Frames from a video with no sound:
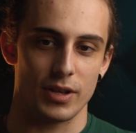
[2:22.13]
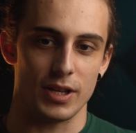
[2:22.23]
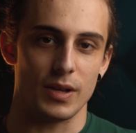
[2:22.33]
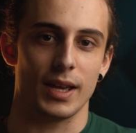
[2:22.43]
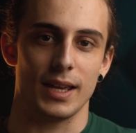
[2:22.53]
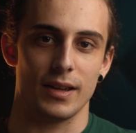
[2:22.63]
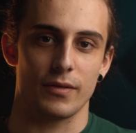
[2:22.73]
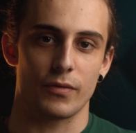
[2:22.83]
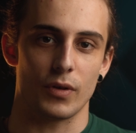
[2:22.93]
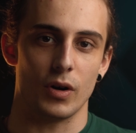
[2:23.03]
that you hear
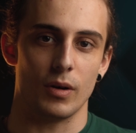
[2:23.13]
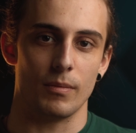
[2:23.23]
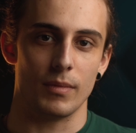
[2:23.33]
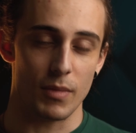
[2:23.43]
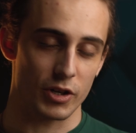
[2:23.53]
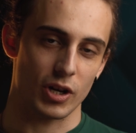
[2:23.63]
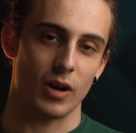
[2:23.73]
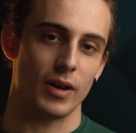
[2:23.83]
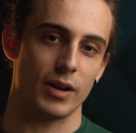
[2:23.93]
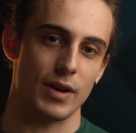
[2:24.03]
from much
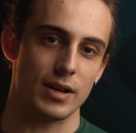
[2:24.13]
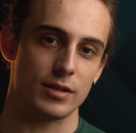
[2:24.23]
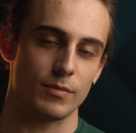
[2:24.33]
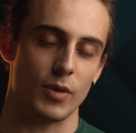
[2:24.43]
higher end